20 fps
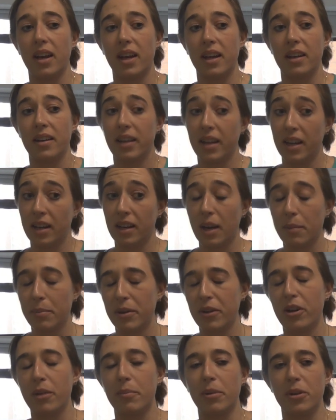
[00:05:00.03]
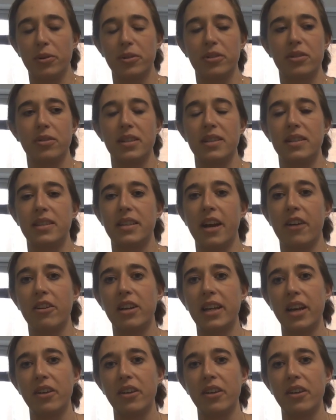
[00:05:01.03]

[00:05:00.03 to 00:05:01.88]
in Liberia, but also in Sierra